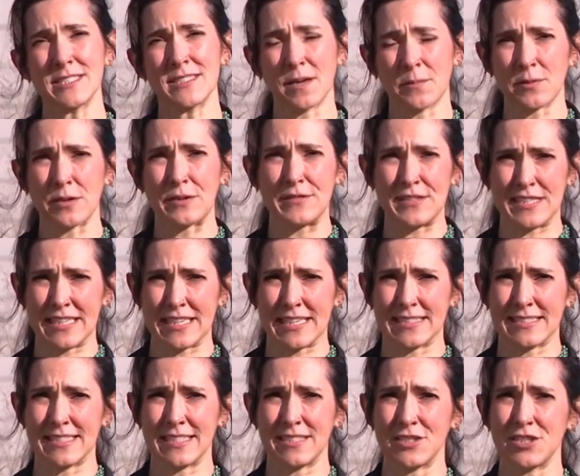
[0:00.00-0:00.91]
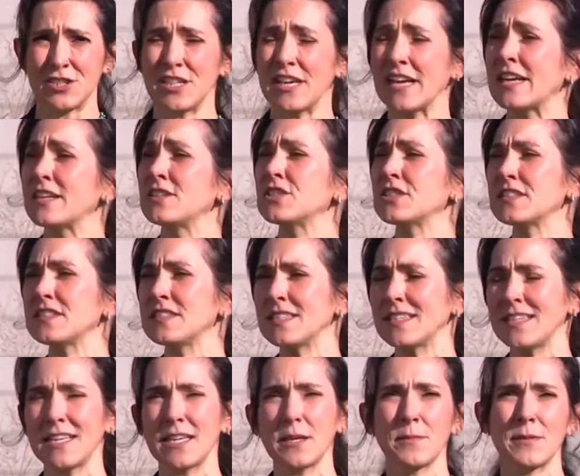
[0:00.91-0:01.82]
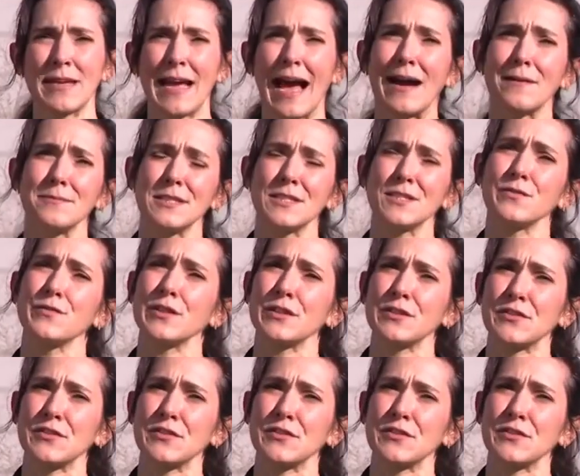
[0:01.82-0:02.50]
number of tickets each day just to keep the atmosphere